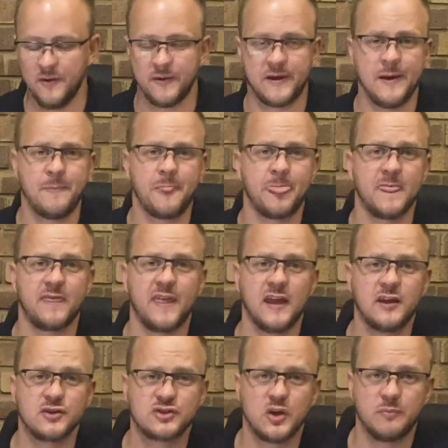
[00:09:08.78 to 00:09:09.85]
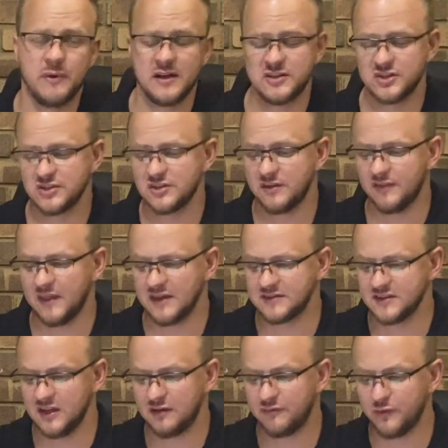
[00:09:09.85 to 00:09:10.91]
Okay. Thank you so much. That's
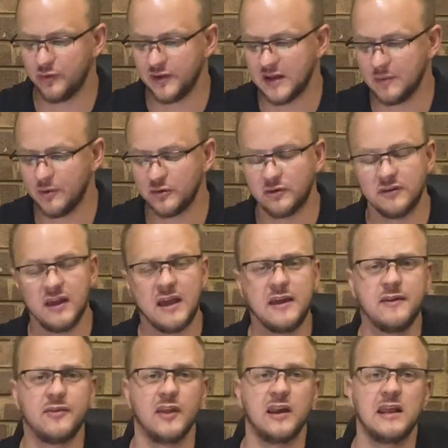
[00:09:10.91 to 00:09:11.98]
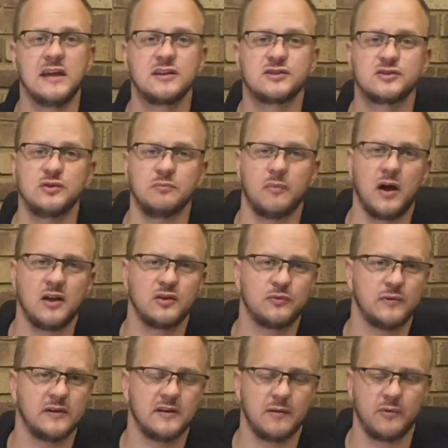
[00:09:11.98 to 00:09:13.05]
it for the demo today. The links to
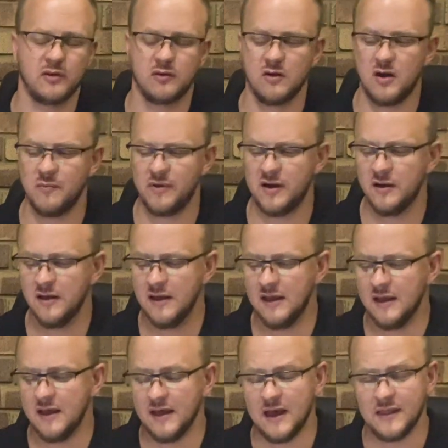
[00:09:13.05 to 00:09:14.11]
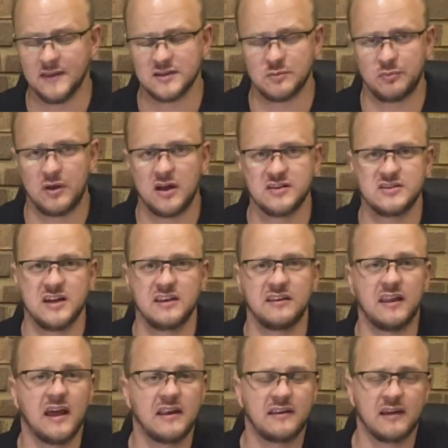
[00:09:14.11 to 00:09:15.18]
MineTwin and Amalgama, uh, the supply chain
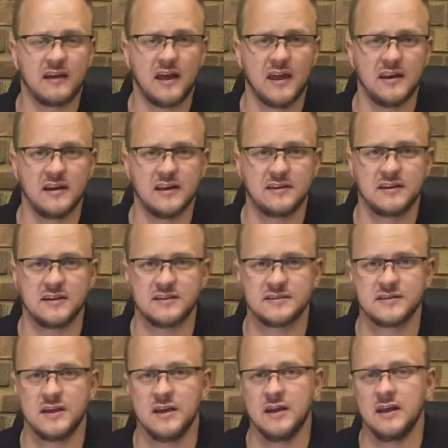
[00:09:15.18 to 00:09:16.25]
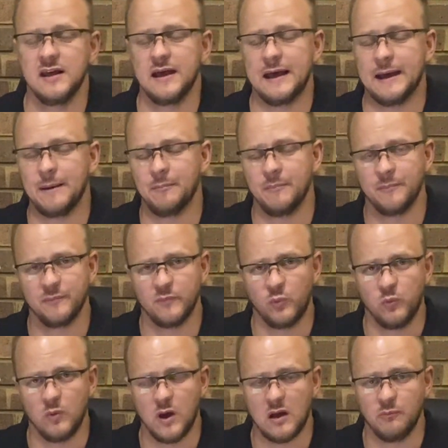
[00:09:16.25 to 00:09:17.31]
data analytics um,
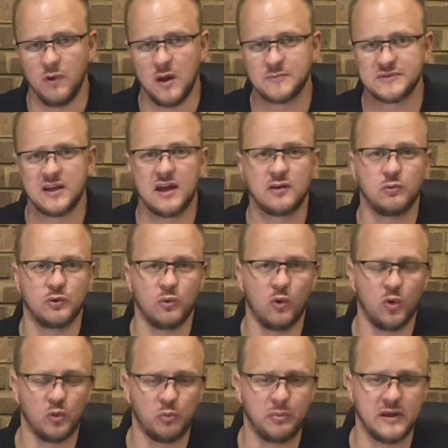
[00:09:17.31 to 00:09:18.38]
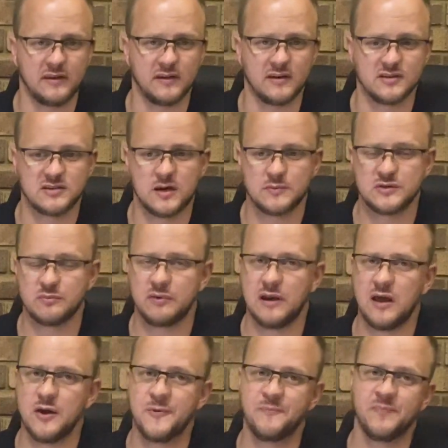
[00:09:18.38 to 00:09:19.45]
website would all be in the description
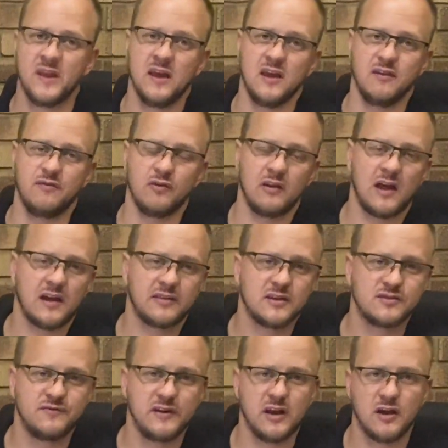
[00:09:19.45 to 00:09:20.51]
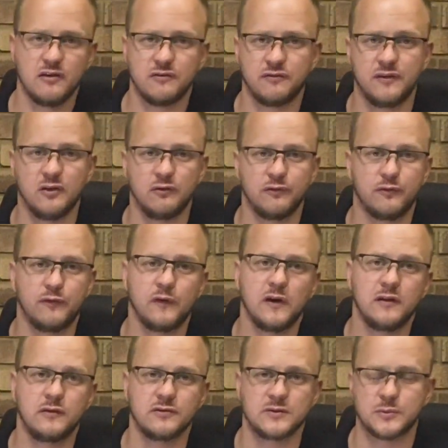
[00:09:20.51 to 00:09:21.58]
below. If you like this video, feel free
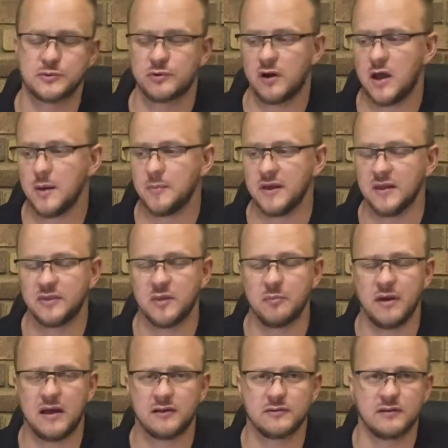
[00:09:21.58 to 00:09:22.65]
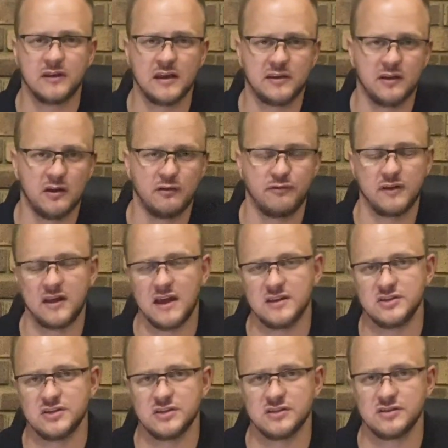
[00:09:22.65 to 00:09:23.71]
to subscribe, hit the bell to get
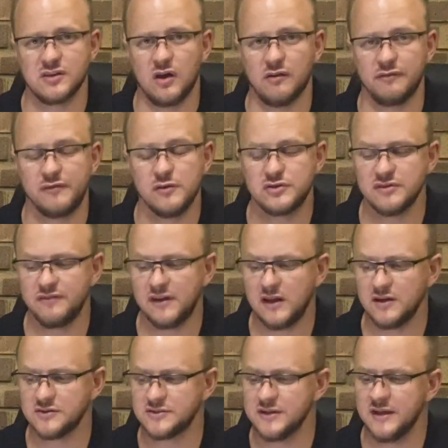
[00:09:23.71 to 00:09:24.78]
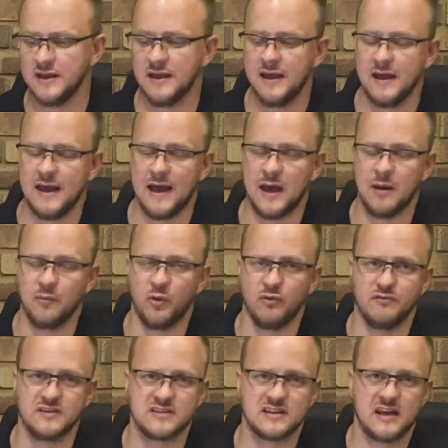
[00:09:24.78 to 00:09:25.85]
notifications of future videos, um, or
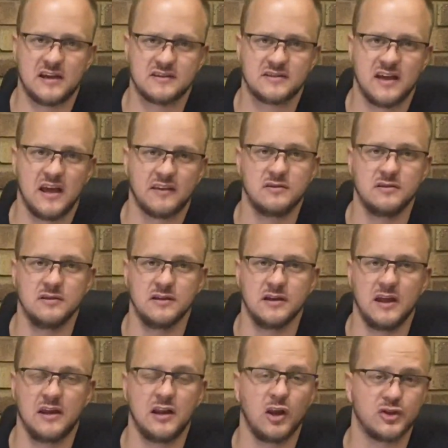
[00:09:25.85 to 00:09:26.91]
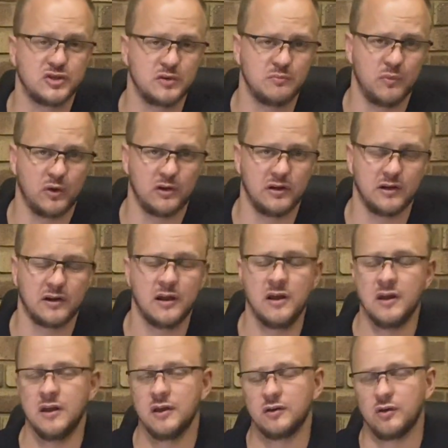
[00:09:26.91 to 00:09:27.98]
visit us at the
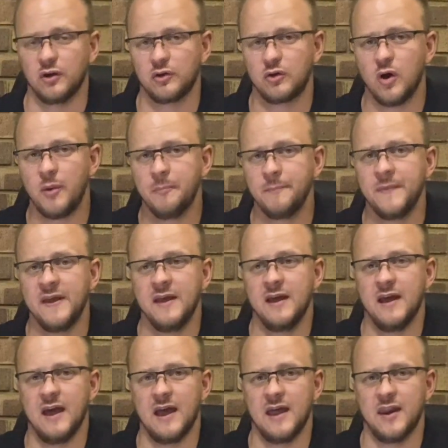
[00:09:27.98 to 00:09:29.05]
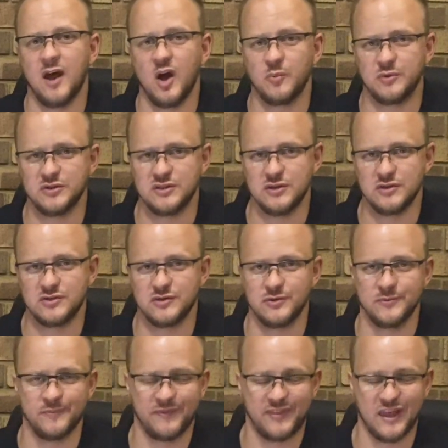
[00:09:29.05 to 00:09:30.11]
anylogicmodeler.com and hope to see you
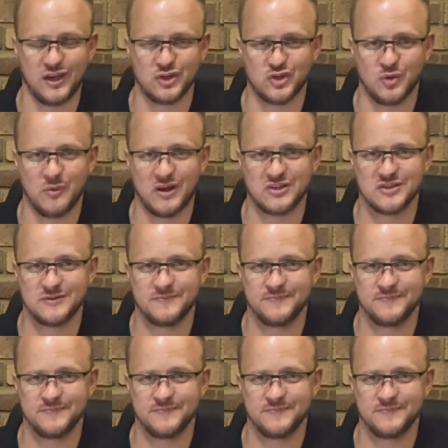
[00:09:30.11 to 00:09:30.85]
soon. Thank you so much.